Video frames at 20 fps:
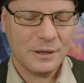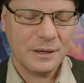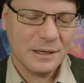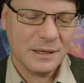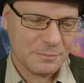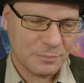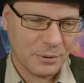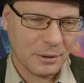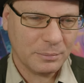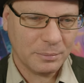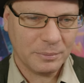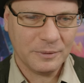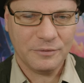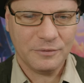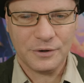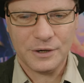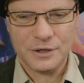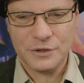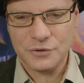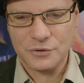And that's probably
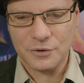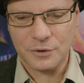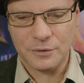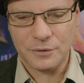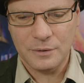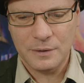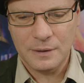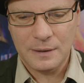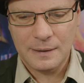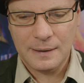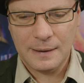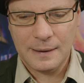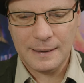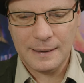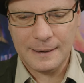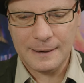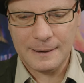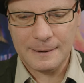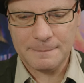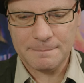very true.
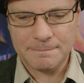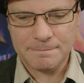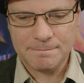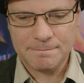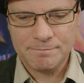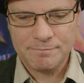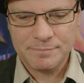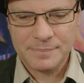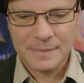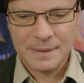Um,